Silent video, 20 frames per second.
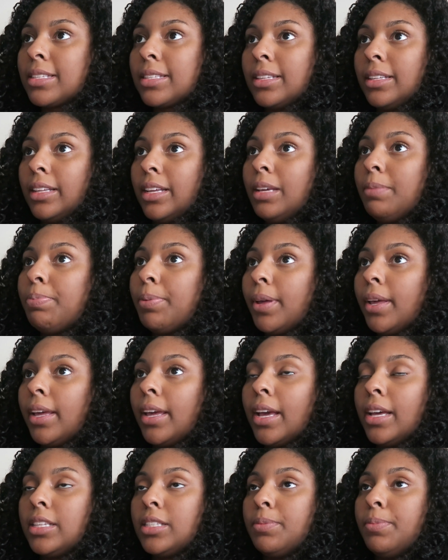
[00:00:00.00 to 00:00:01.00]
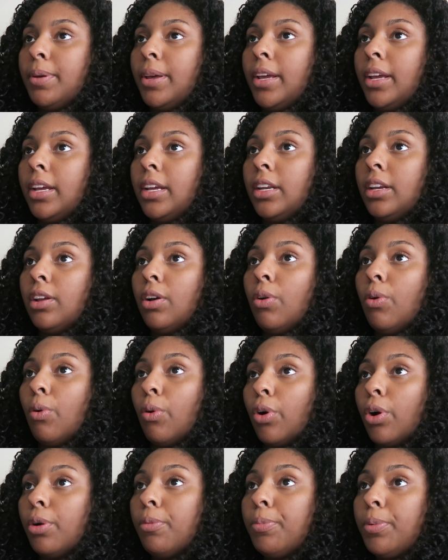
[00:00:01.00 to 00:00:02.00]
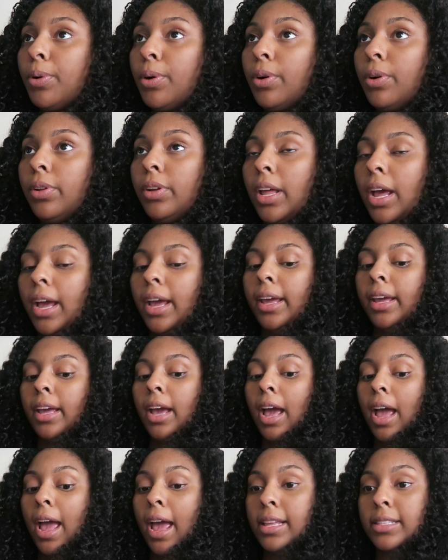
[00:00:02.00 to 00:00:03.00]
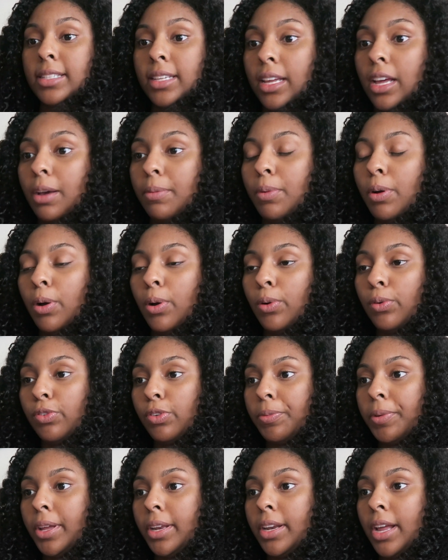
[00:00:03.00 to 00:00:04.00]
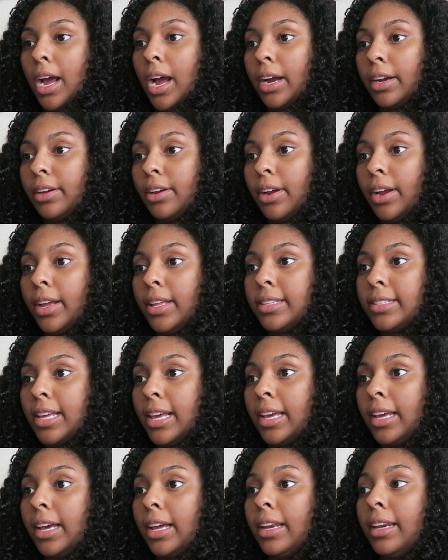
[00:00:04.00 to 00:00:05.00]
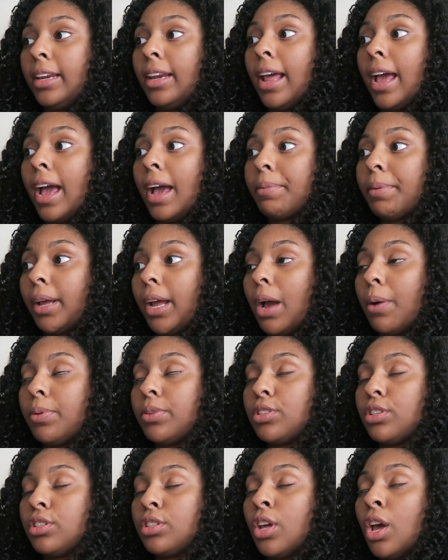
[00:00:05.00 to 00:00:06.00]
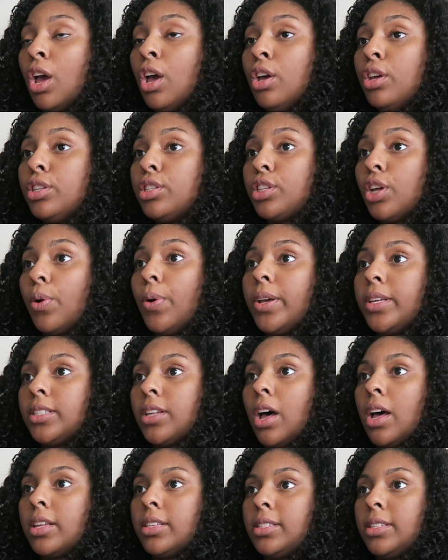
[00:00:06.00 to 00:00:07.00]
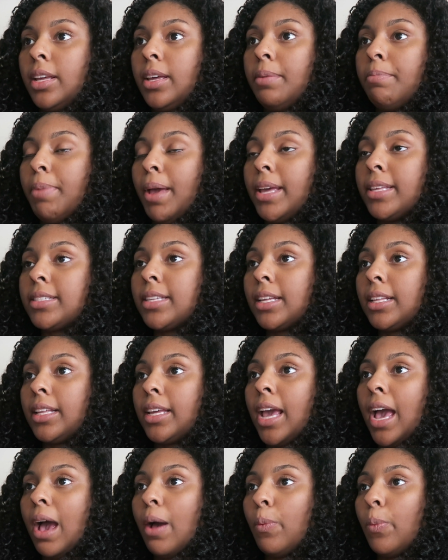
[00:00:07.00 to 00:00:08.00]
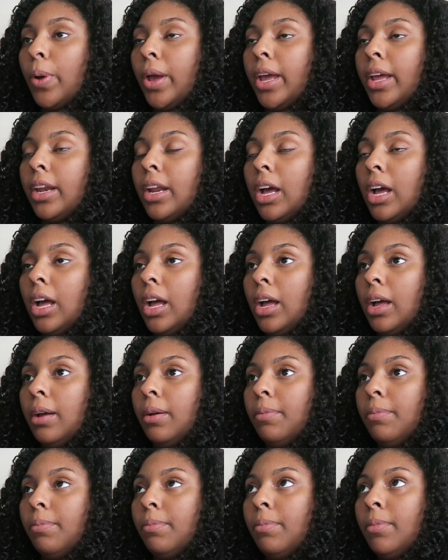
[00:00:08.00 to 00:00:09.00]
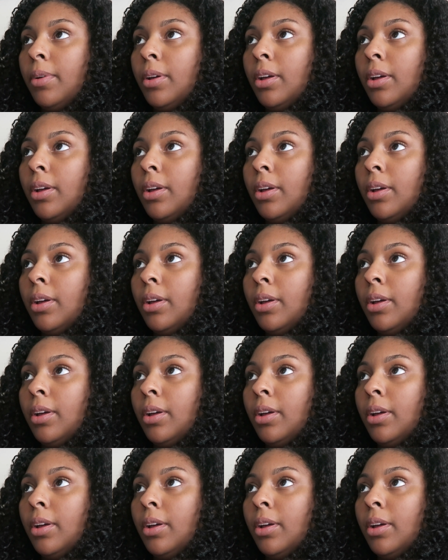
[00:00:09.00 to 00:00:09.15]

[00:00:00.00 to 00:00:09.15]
sleeping has been horrible. Like I had to come home from the doctor and take a nap. Like I was just so exhausted. Basically I went,